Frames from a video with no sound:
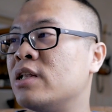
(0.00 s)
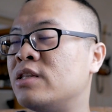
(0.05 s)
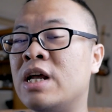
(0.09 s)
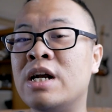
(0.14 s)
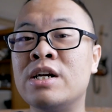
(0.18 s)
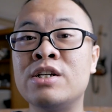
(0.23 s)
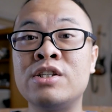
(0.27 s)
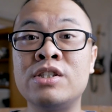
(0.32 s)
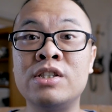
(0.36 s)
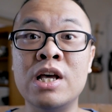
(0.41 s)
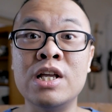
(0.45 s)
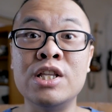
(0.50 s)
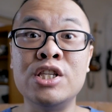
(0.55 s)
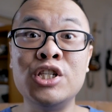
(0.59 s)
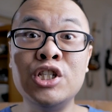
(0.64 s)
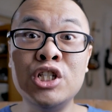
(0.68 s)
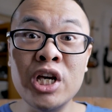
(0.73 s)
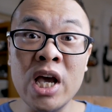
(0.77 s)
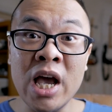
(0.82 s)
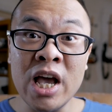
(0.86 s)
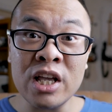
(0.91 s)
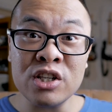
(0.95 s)
There's the
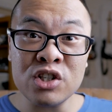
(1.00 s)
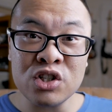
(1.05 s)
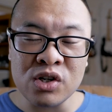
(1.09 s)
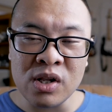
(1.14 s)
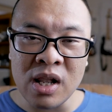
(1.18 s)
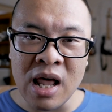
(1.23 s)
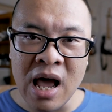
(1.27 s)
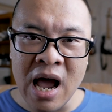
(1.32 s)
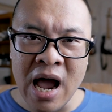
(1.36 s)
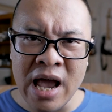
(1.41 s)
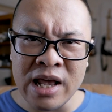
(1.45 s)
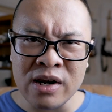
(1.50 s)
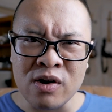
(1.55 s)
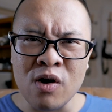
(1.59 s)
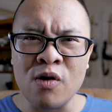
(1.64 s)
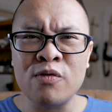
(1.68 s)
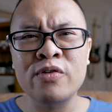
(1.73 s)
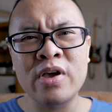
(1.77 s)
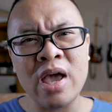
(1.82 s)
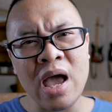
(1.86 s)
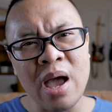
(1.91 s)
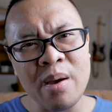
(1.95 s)
GH line
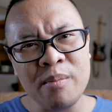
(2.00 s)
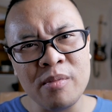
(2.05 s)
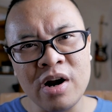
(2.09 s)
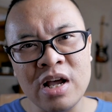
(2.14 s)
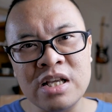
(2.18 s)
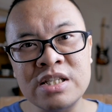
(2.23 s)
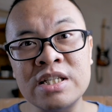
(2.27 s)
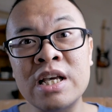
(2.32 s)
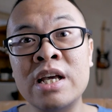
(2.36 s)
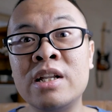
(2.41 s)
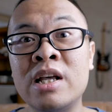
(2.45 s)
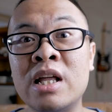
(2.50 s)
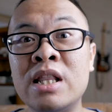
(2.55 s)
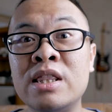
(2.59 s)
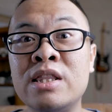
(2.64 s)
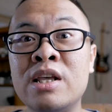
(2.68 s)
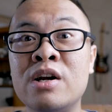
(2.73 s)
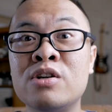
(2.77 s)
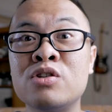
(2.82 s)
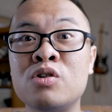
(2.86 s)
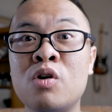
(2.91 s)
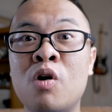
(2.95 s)
of cameras, and
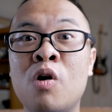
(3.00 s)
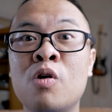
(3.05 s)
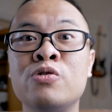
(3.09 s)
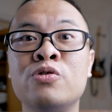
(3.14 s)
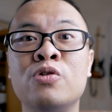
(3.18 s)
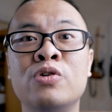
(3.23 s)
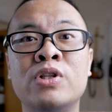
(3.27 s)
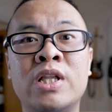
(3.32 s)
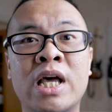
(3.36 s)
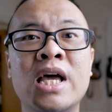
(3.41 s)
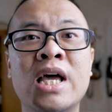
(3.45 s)
then there's also